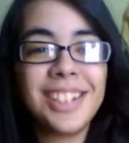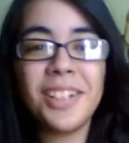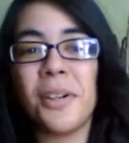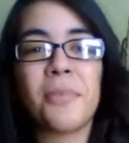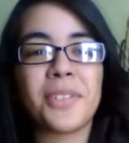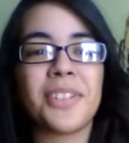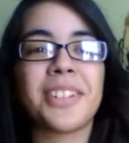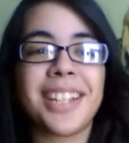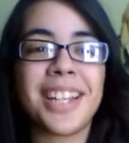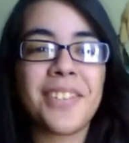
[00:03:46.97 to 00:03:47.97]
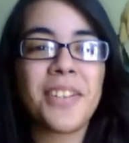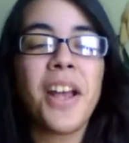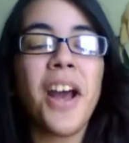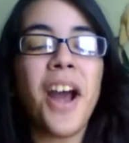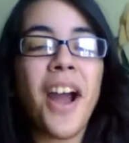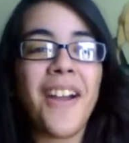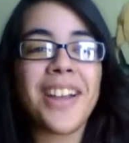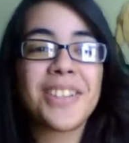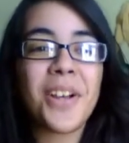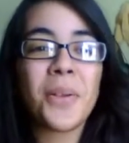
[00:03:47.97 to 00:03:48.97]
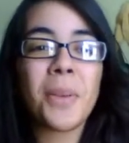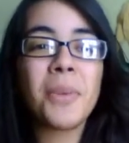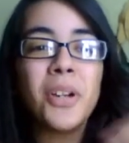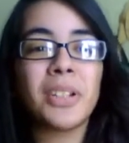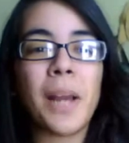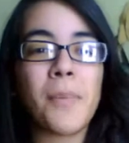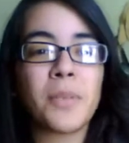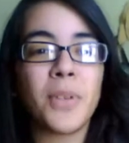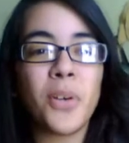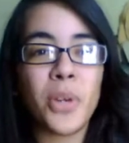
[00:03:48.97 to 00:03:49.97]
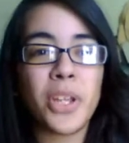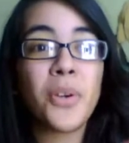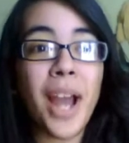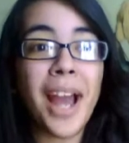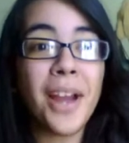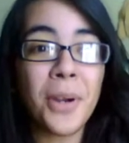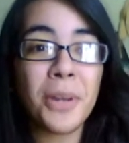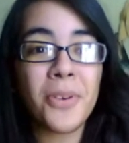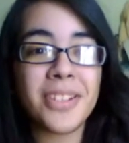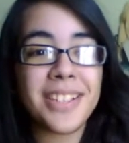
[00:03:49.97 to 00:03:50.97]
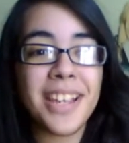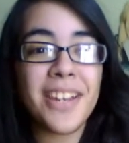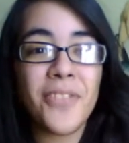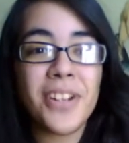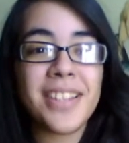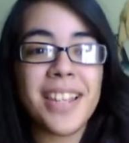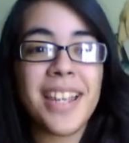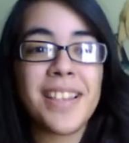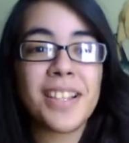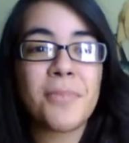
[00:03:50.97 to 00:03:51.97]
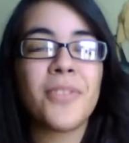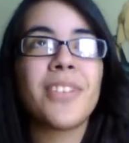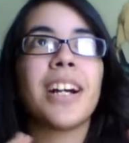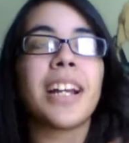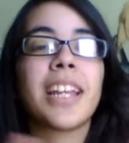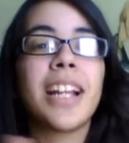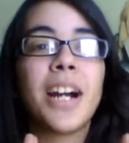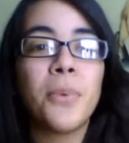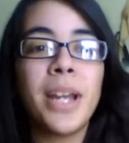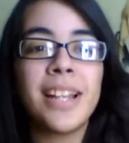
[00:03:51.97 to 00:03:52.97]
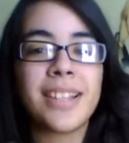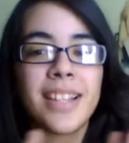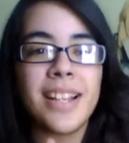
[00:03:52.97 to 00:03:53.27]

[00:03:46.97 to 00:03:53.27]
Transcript: Oh, I'm so excited. Alright, so let me know in the comments below what you guys were most excited for to see in this movie. I cannot wait.